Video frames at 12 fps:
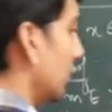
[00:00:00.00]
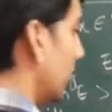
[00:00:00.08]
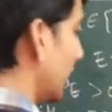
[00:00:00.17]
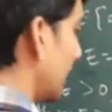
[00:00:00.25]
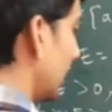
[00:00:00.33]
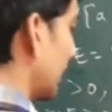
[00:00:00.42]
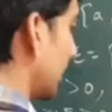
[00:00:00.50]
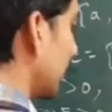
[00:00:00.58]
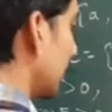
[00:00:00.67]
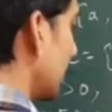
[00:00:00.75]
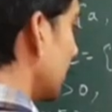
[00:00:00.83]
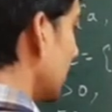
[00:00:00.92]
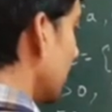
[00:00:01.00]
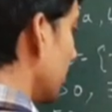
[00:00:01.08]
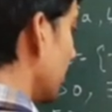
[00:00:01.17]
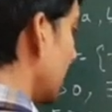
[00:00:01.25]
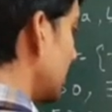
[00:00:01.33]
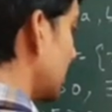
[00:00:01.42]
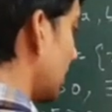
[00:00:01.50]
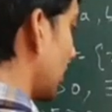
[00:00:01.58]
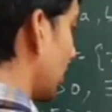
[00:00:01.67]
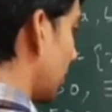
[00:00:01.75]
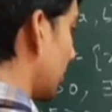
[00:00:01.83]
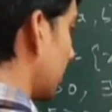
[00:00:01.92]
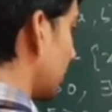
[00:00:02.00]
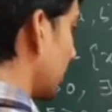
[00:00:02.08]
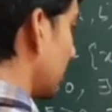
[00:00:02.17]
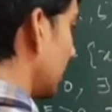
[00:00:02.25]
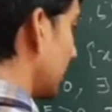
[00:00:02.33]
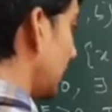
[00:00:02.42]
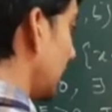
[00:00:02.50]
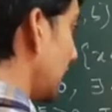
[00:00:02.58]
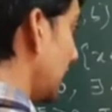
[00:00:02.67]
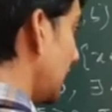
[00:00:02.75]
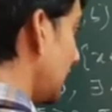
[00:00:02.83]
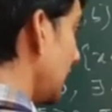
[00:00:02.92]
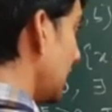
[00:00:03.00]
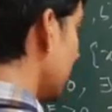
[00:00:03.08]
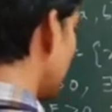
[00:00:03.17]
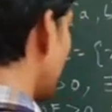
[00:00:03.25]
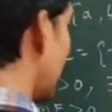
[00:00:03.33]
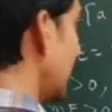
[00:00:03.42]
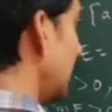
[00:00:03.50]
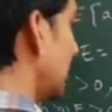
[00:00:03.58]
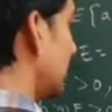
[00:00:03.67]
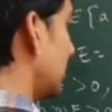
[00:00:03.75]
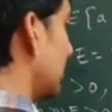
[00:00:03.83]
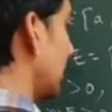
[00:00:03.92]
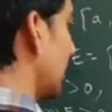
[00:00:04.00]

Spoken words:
where measure of E minus